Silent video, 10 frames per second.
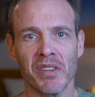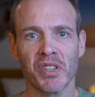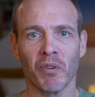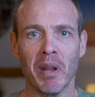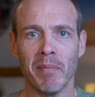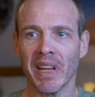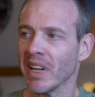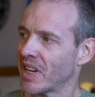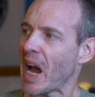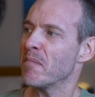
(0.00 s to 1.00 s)

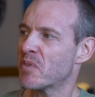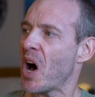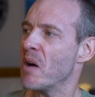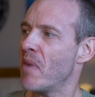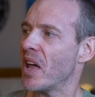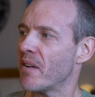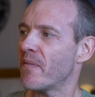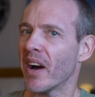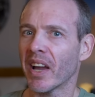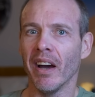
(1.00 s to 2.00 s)
screaming, "Game time, mother!"
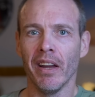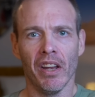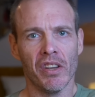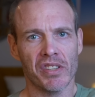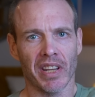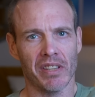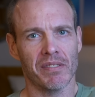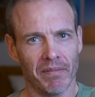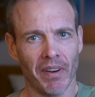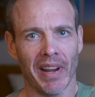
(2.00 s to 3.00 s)
She gets
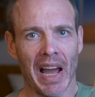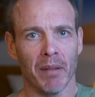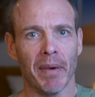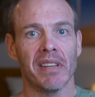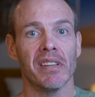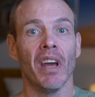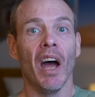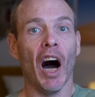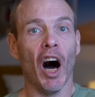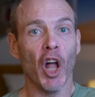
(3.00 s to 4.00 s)
very animated,
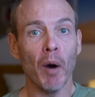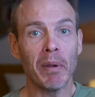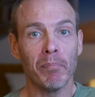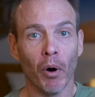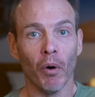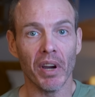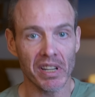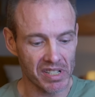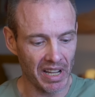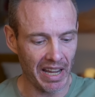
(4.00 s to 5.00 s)
and I'll be
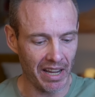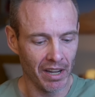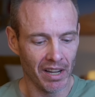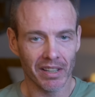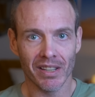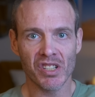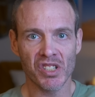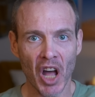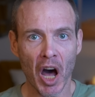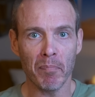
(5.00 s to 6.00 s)
poised to hit the
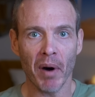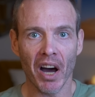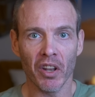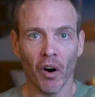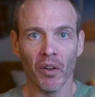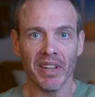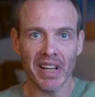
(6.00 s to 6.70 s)
start button on